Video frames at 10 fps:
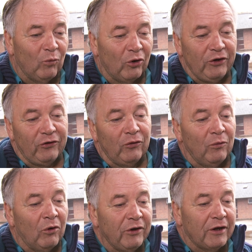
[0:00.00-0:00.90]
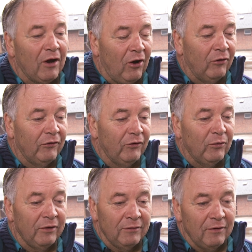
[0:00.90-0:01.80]
what you do and what you can't
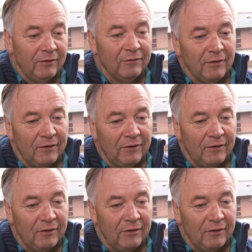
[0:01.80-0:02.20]
do, and, and,